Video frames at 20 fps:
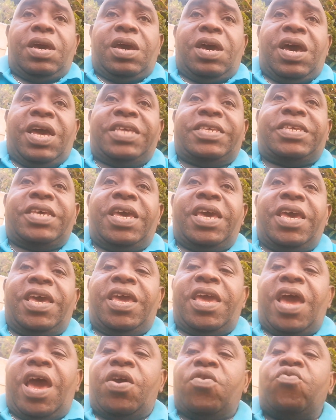I
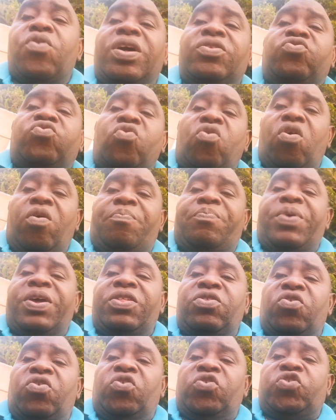say I want to
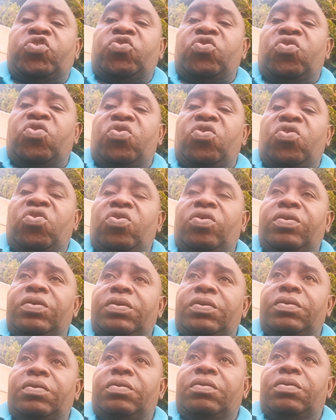open also
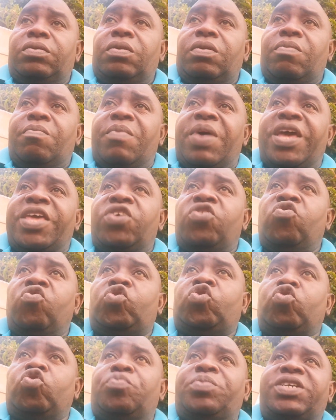my
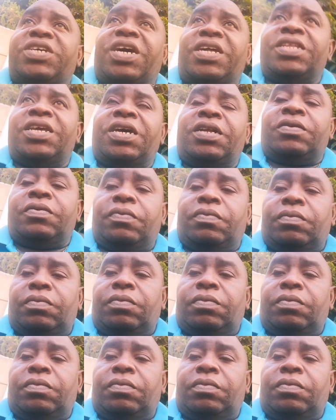YouTube channel.